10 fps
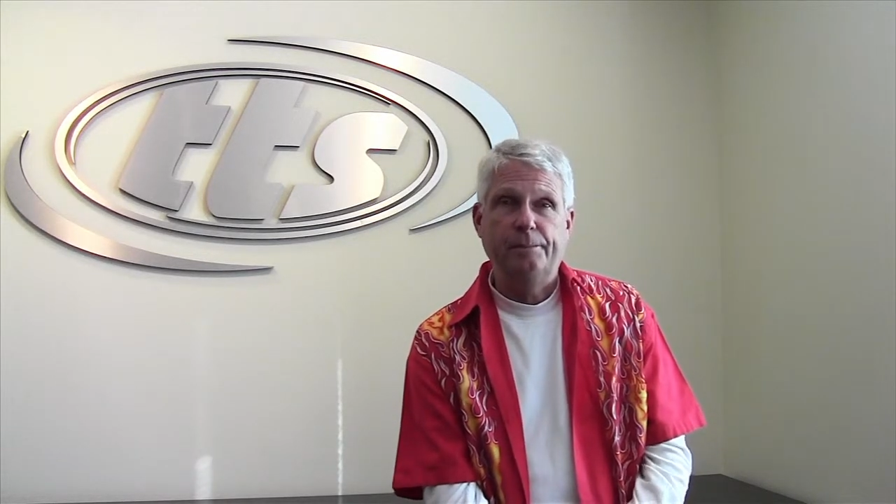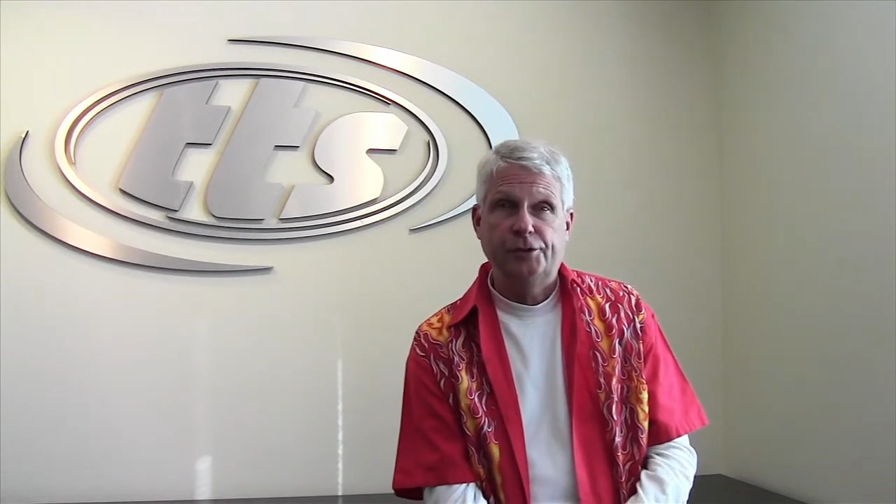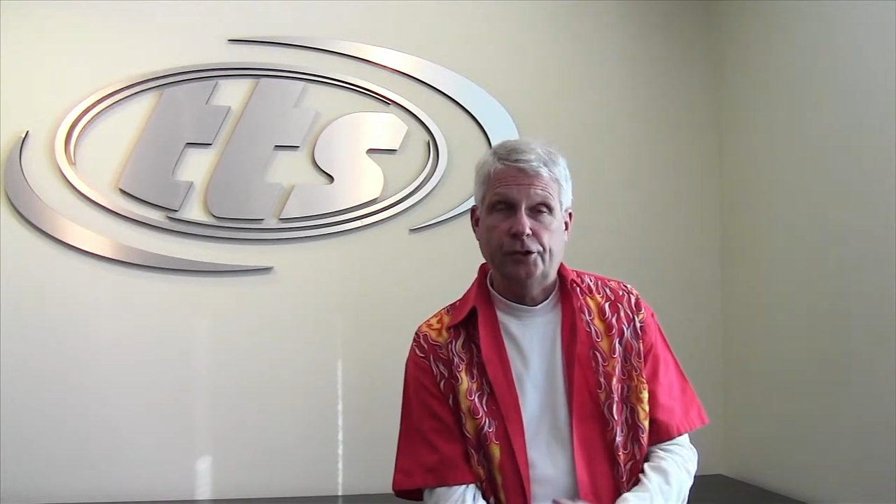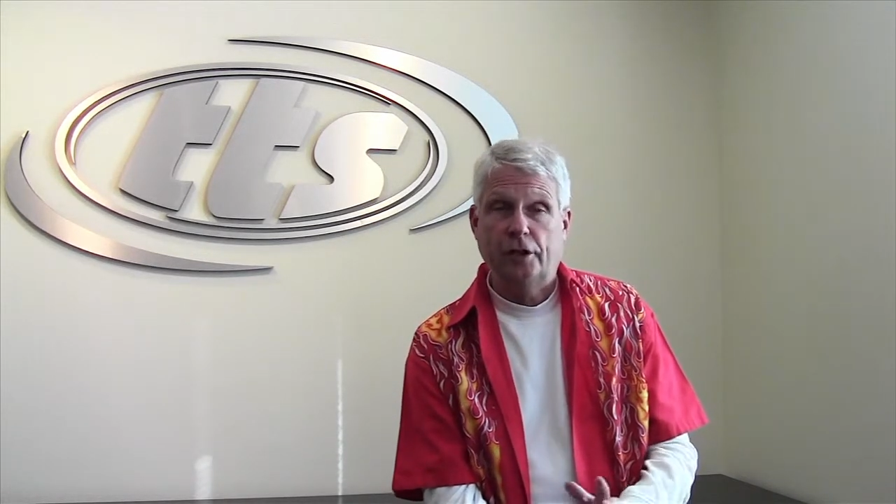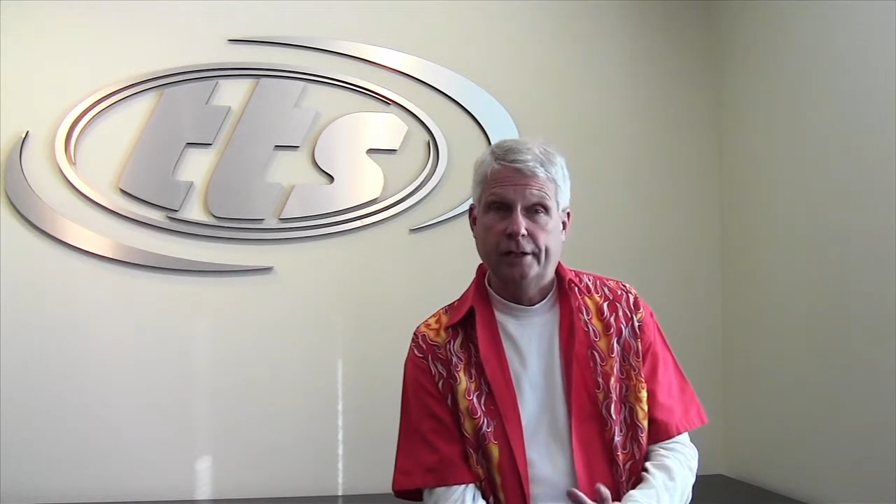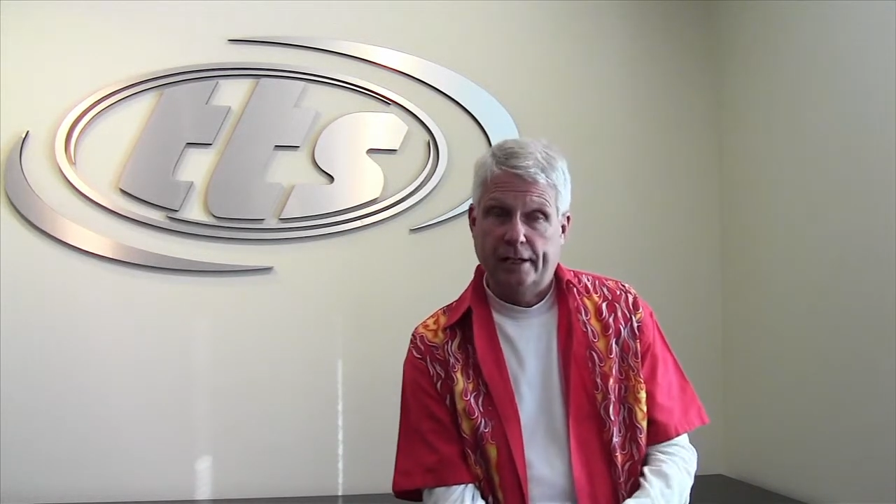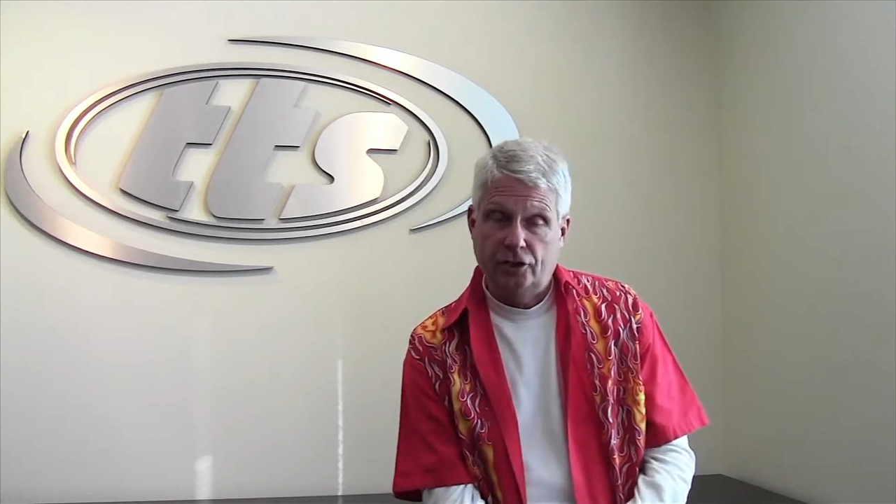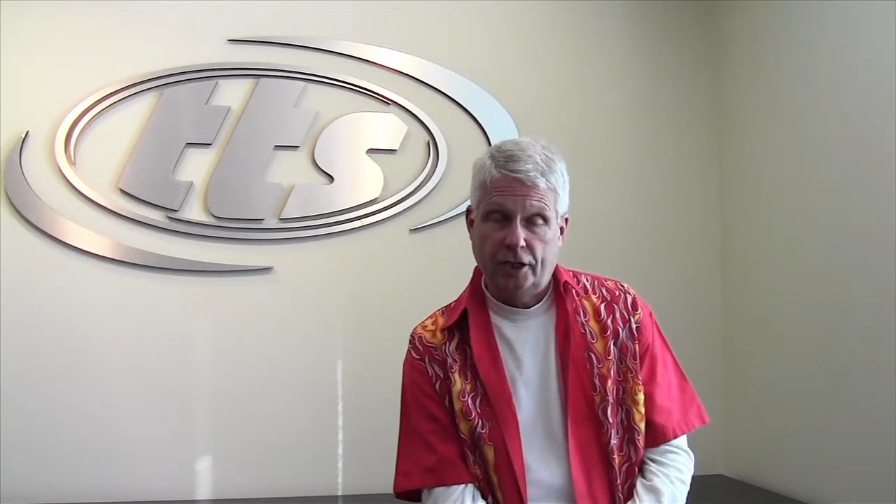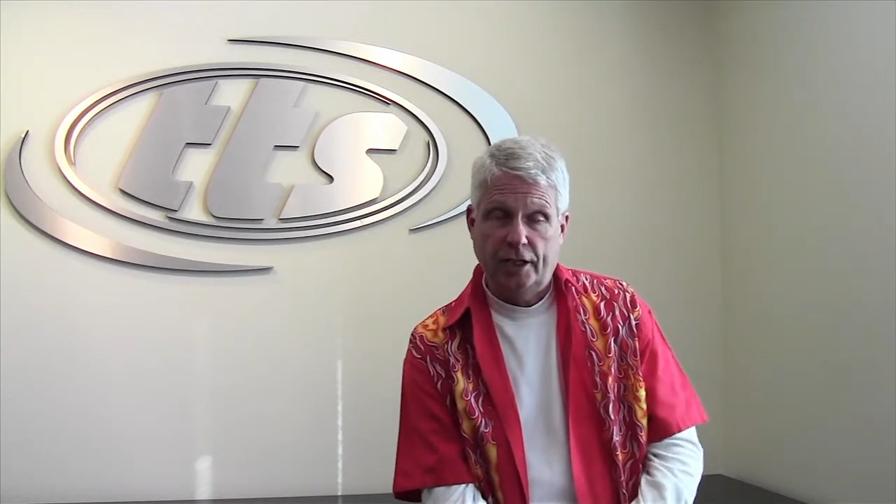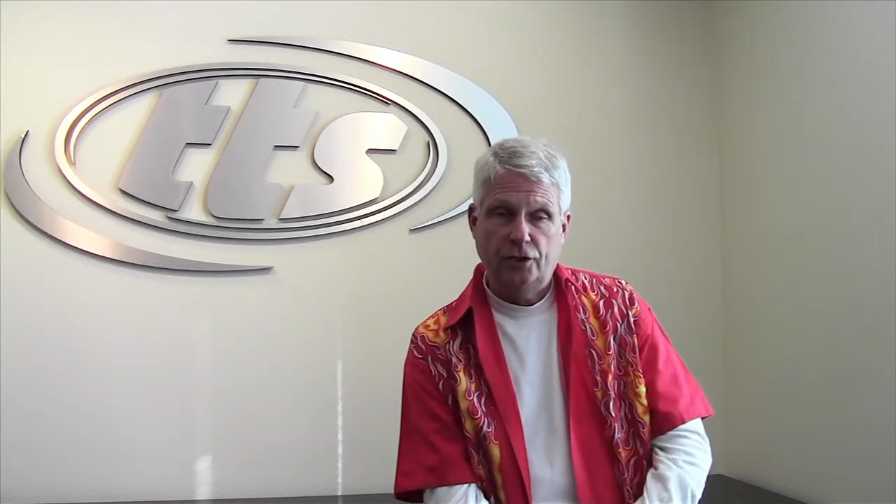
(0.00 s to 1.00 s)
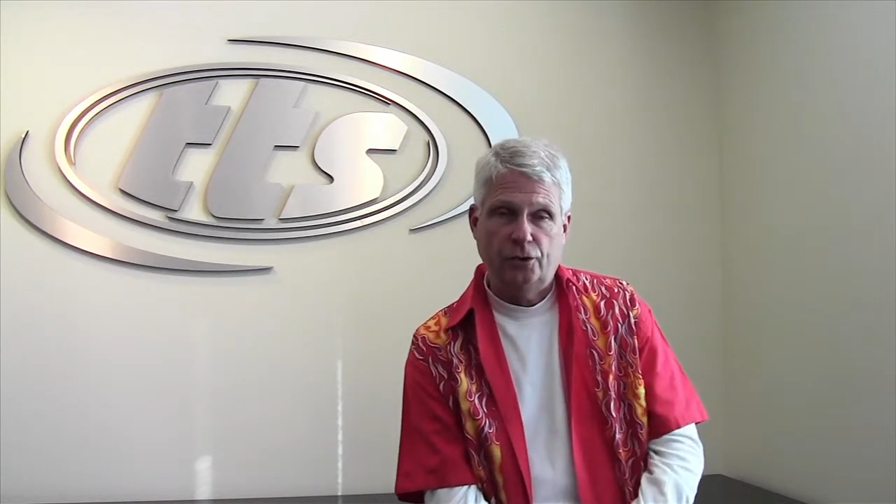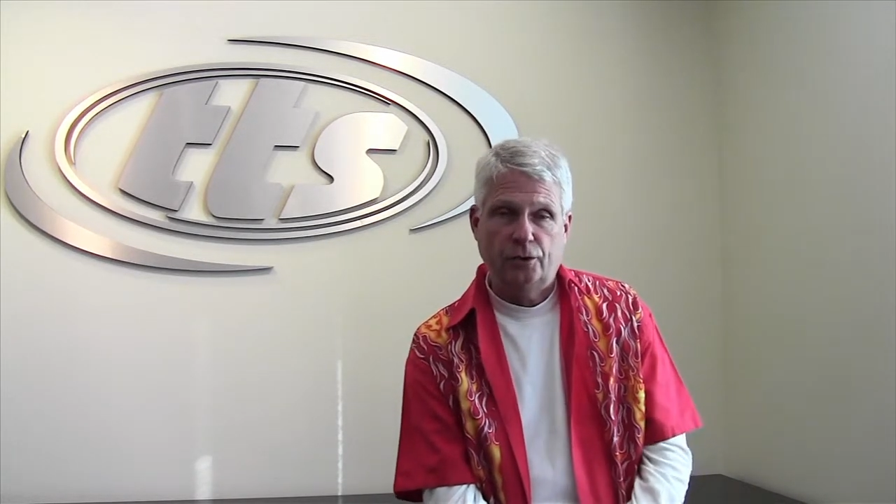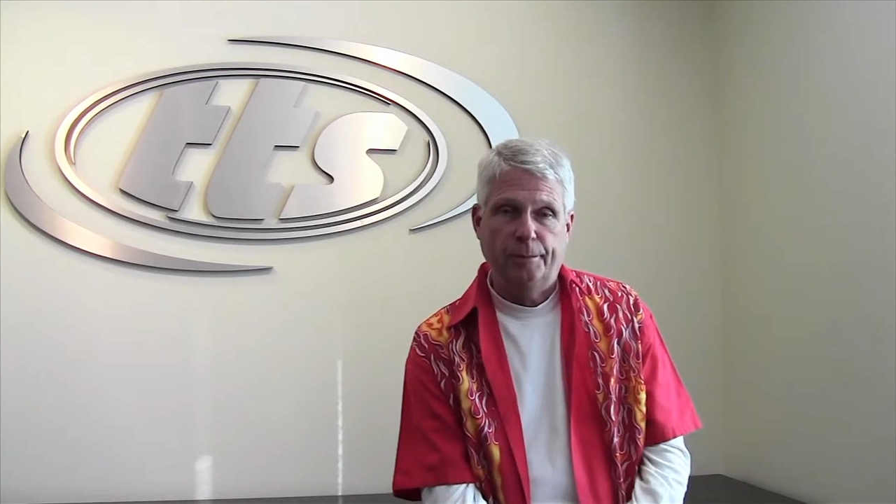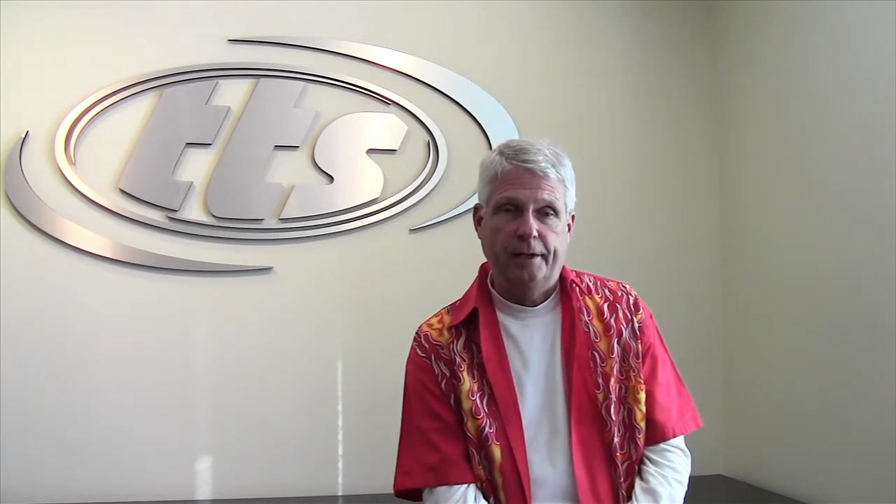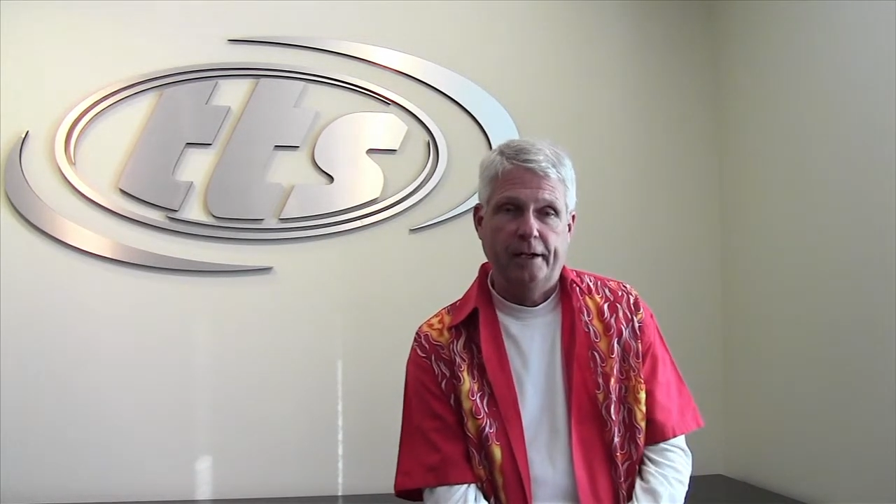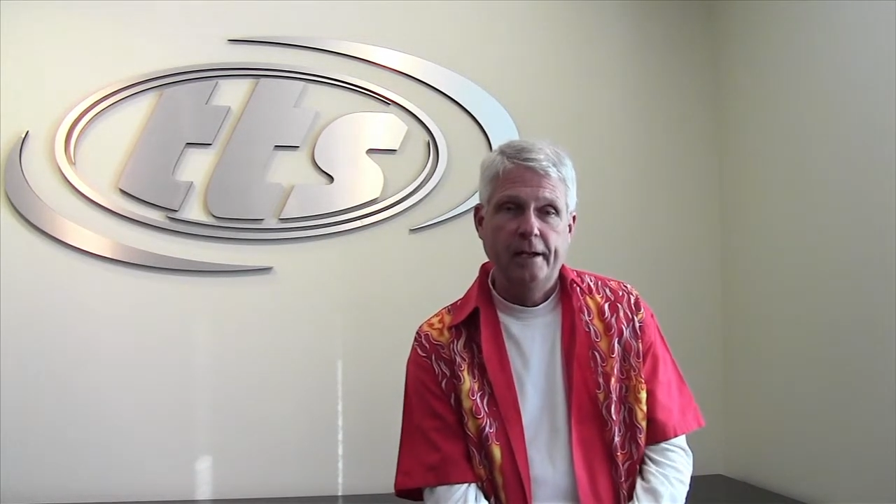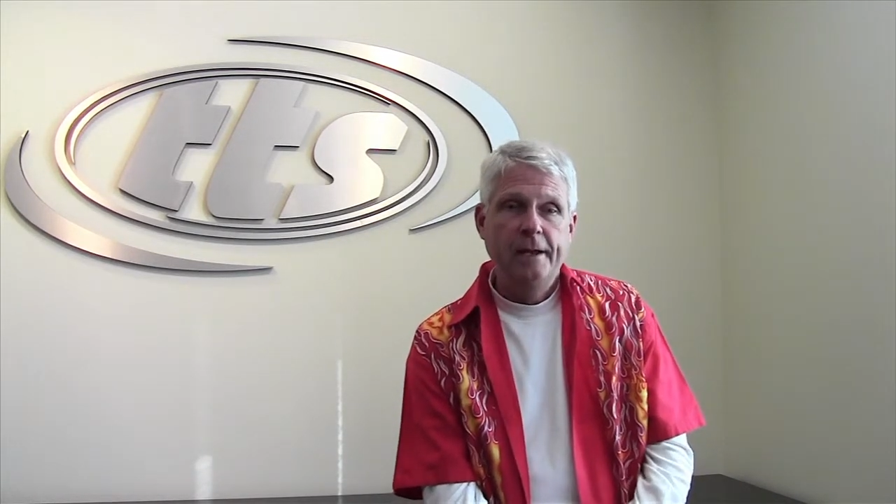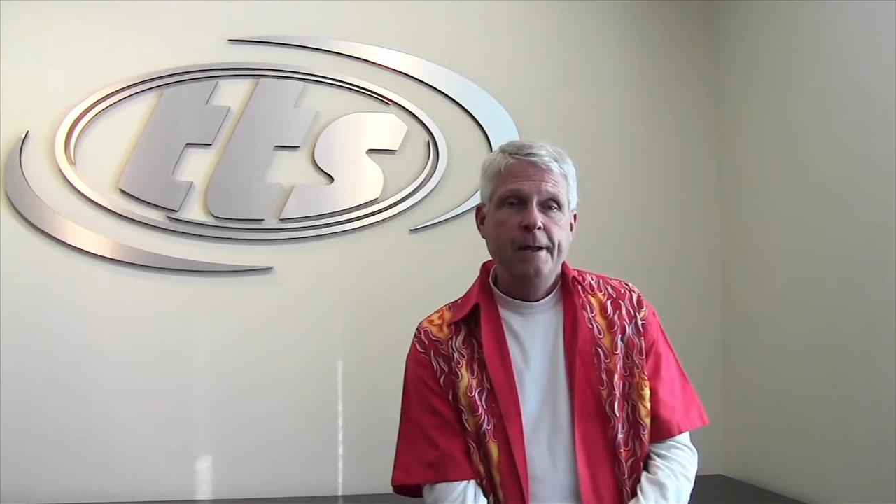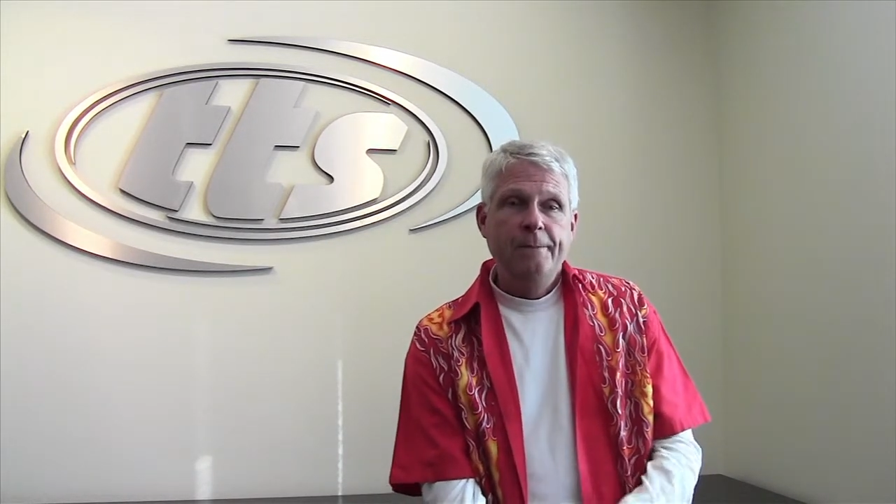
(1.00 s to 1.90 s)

sit on the educational committee.